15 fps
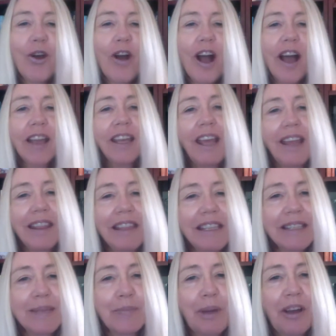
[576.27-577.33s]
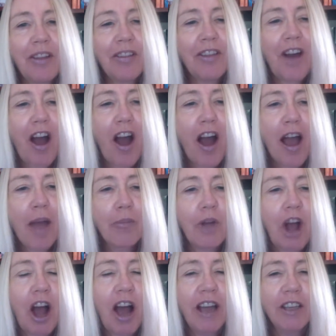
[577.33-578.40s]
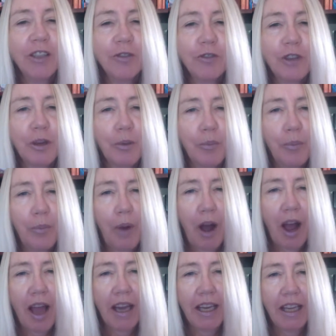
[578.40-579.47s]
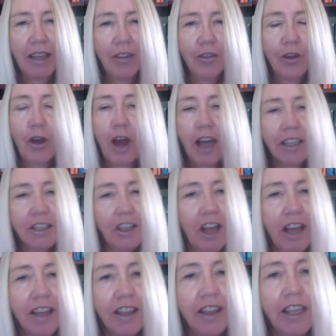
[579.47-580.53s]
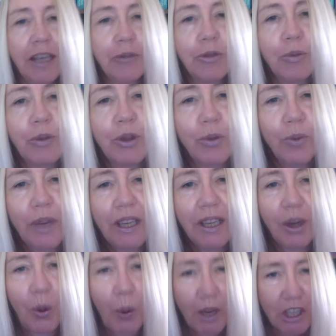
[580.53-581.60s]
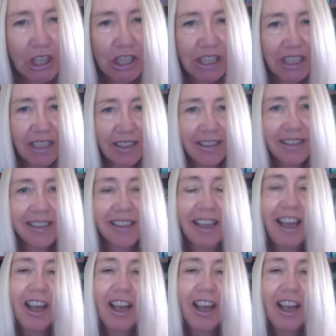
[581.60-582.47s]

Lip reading: Again, this month, I'm kind of combining the underlying themes with the reader questions